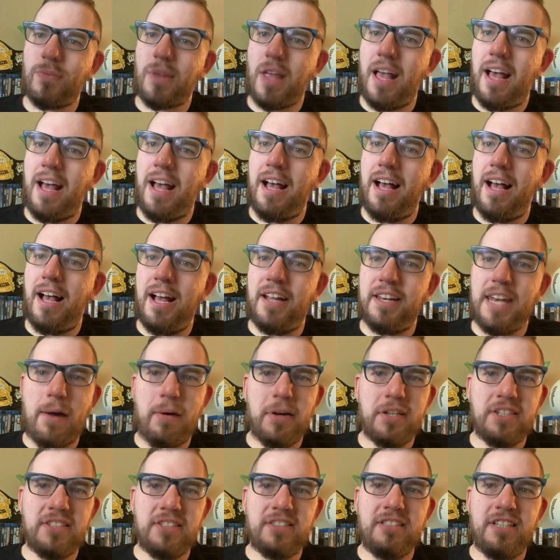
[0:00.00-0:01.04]
Uh, now
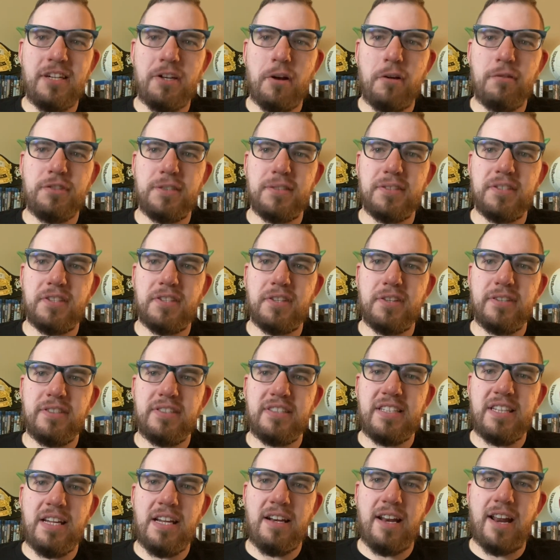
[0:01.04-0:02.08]
I just need Ocean's
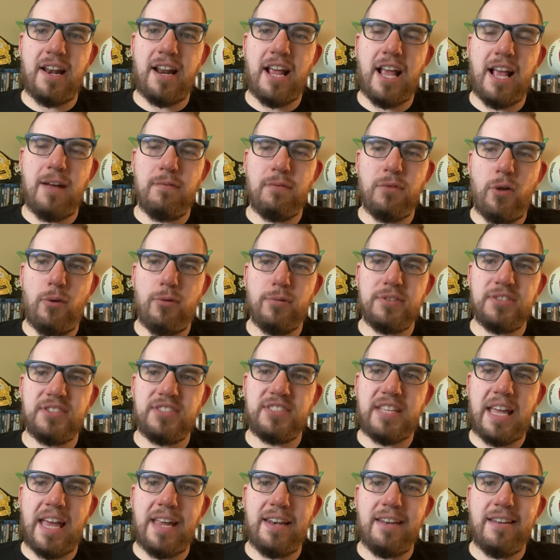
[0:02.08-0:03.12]
13, and I have the whole
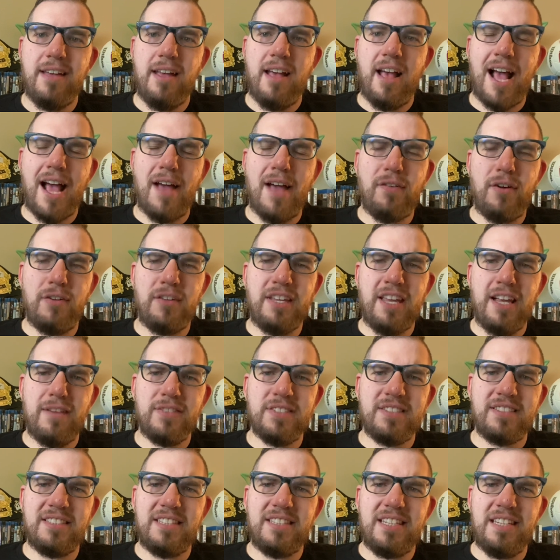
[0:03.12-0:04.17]
set. I've only ever
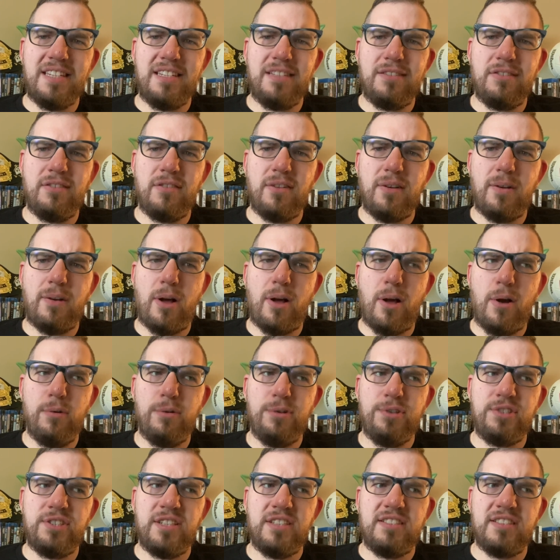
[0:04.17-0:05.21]
seen
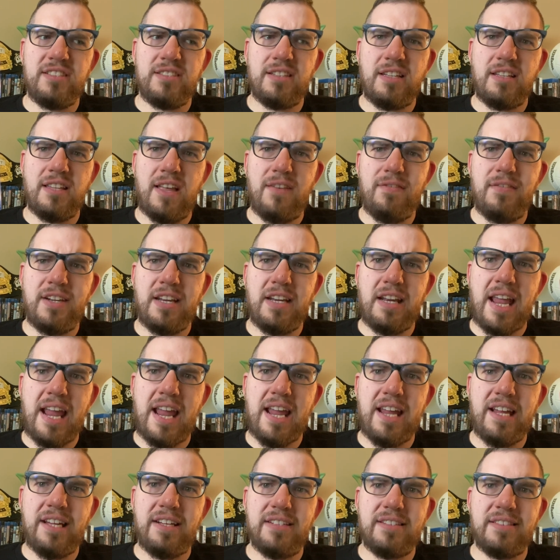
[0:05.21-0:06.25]
Ocean's 11 and
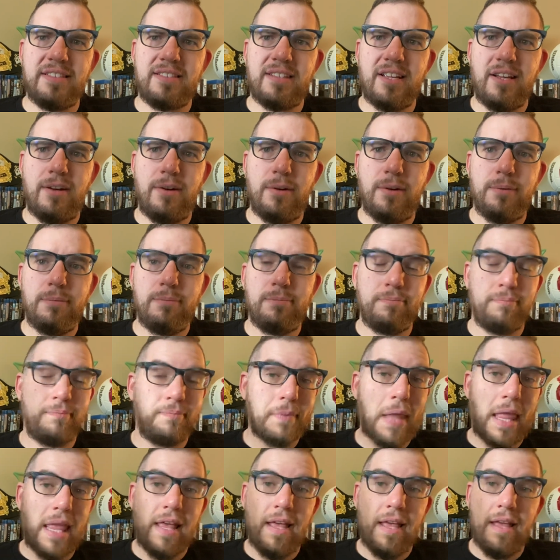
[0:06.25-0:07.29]
8, so
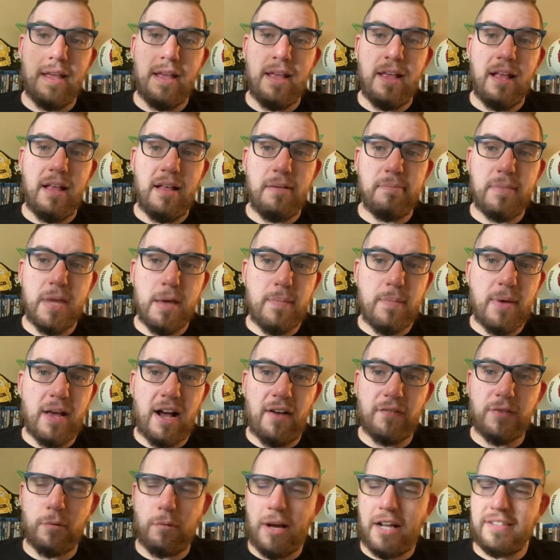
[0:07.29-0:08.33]
maybe I'll
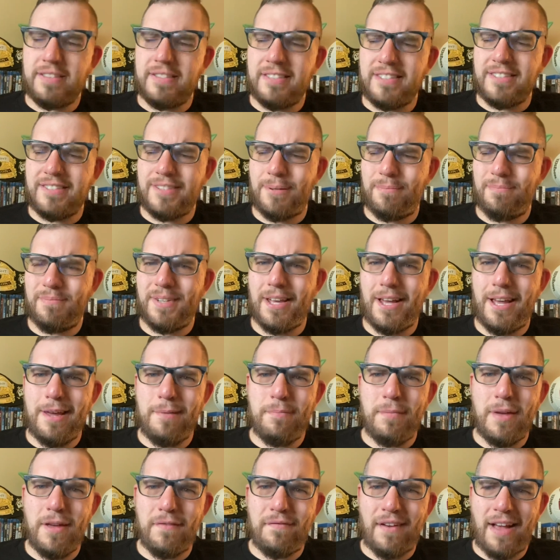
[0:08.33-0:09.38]
have to watch
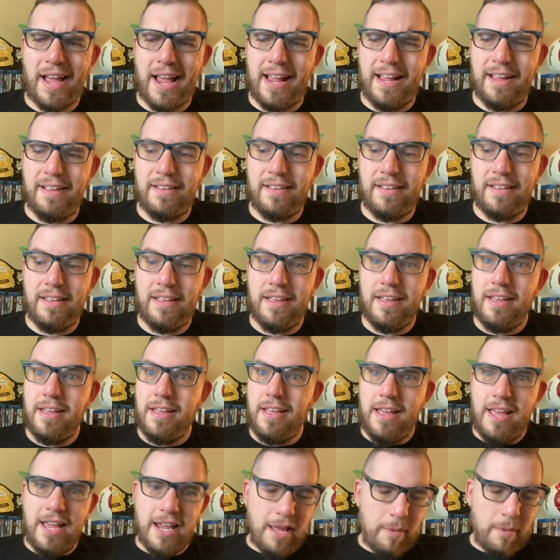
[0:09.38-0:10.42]
sometime if I
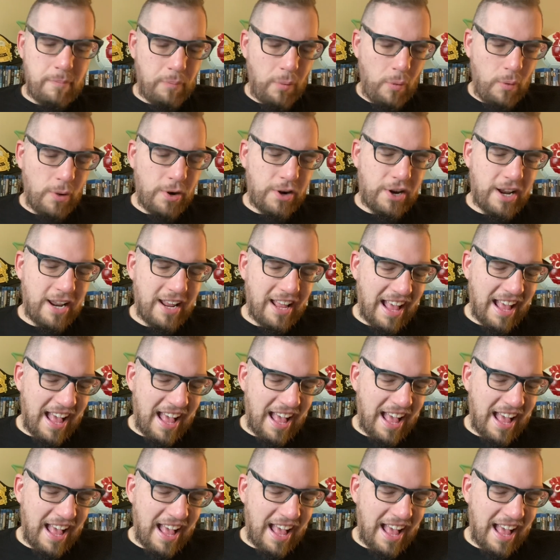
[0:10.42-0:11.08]
get bored.